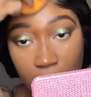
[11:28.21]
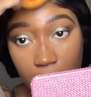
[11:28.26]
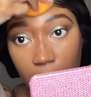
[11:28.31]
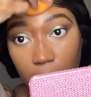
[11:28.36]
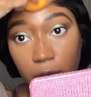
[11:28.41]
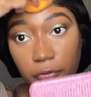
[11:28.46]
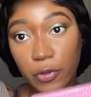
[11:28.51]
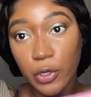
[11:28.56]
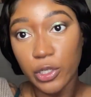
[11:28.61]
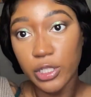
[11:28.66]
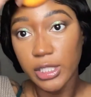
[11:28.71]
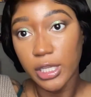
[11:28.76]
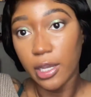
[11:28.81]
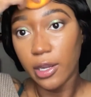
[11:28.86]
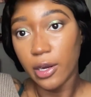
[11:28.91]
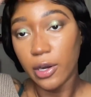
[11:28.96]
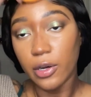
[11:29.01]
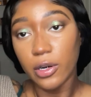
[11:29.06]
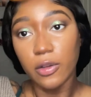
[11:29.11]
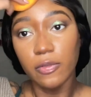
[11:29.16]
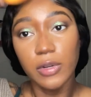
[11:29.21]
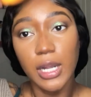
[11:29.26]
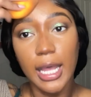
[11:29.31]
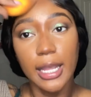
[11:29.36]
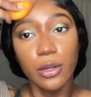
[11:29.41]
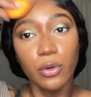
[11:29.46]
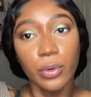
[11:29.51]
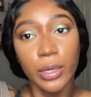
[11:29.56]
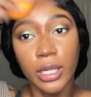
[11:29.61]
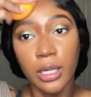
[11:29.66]
If you're scared of like
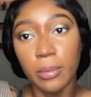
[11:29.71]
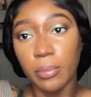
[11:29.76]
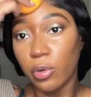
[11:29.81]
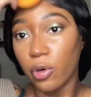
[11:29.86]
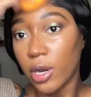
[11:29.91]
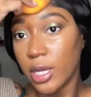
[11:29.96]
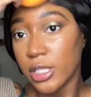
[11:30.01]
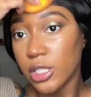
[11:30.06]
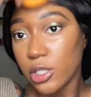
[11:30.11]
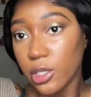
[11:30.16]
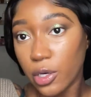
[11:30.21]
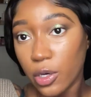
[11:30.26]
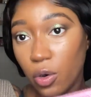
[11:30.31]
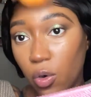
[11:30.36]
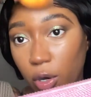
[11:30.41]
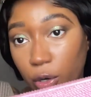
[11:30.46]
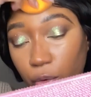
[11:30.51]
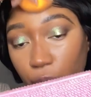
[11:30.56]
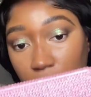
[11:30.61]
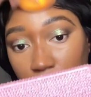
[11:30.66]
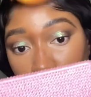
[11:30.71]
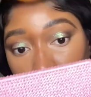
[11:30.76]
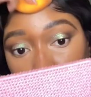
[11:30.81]
cream bronzer or cream